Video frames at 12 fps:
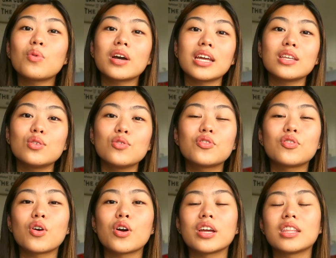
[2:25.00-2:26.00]
what I do
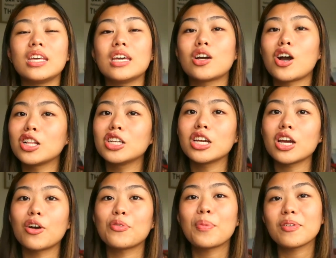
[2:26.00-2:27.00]
for the color
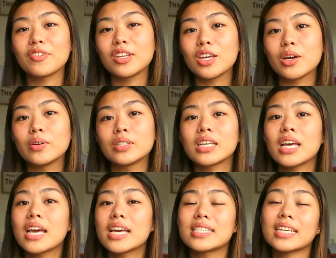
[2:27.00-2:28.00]
of my videos
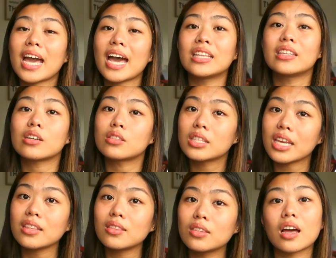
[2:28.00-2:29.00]
is I add a
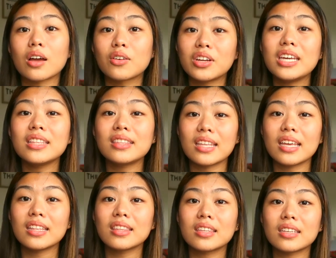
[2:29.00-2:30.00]
tint, a green
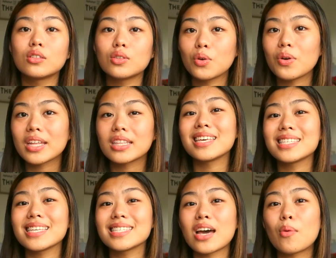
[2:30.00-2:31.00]
tint to it. This
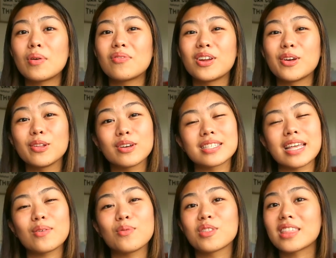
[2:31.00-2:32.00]
is how my video looks
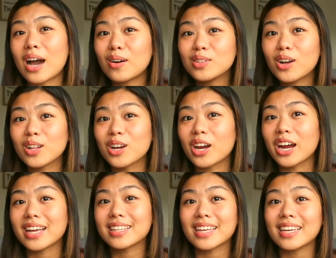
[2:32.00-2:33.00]
like without color
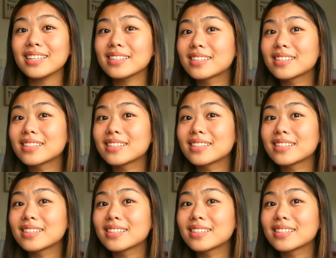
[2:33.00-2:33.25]
correcting.